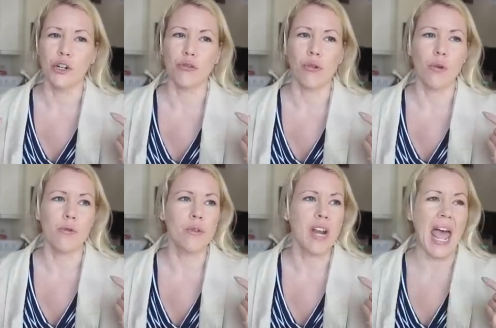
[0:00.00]

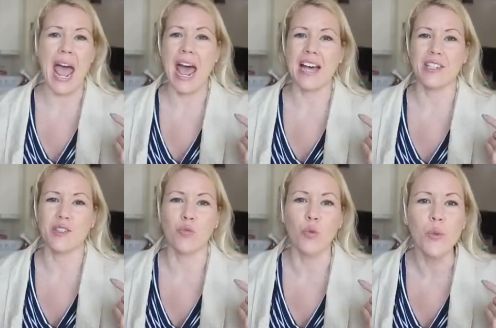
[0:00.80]
grown
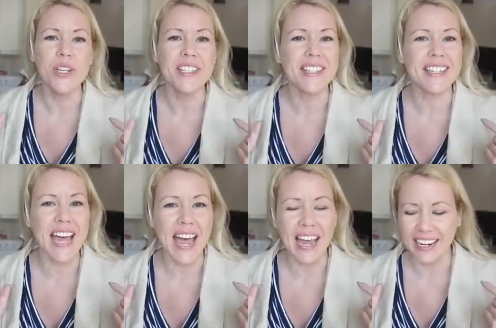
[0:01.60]
ass woman's
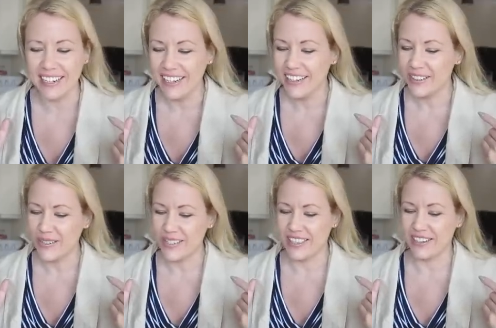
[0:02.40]
tag
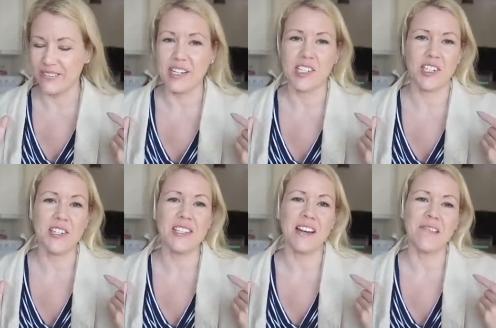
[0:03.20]
because the
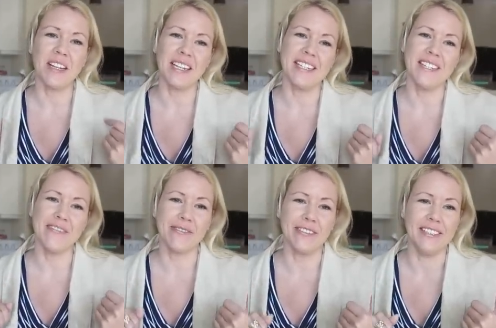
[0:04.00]
questions are really
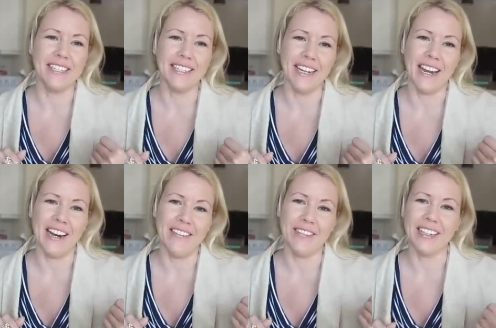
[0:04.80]
different and
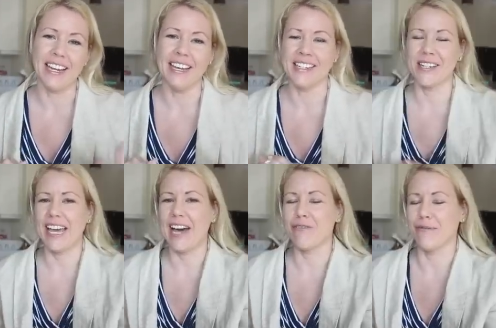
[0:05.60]
I really had to
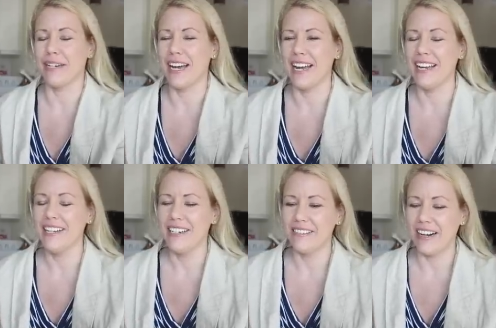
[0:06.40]
laugh when I
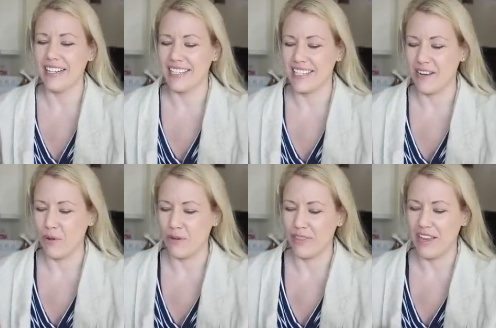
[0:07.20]
read
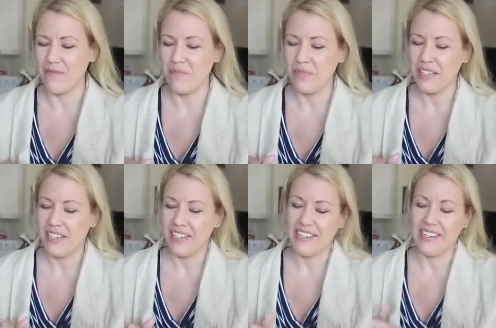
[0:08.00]
some of them
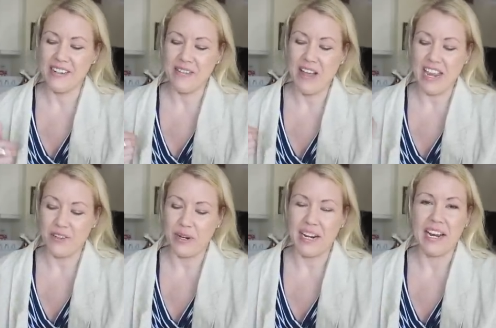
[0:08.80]
uh,
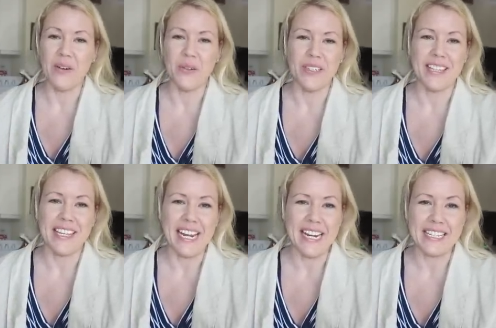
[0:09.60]
and when I heard
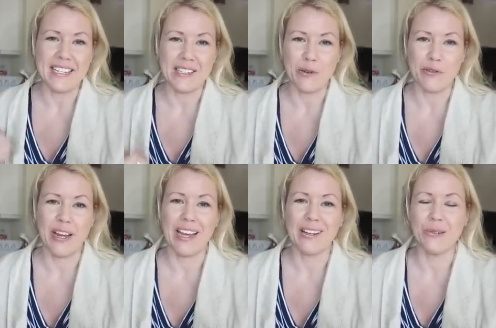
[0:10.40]
the answers of
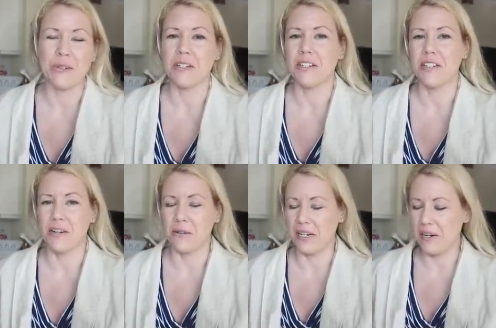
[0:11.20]
Hello
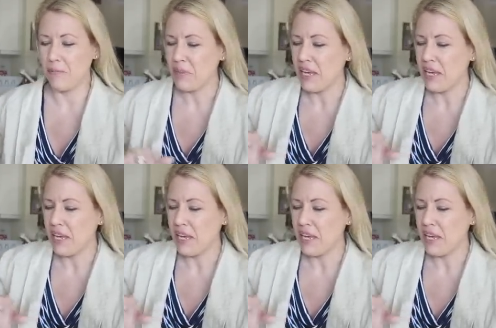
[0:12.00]
Jerry